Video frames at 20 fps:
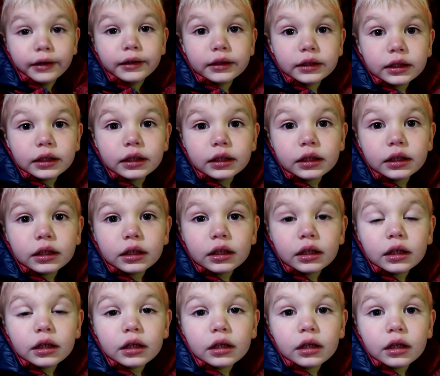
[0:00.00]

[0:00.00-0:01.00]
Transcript: Wait, what kind of bug?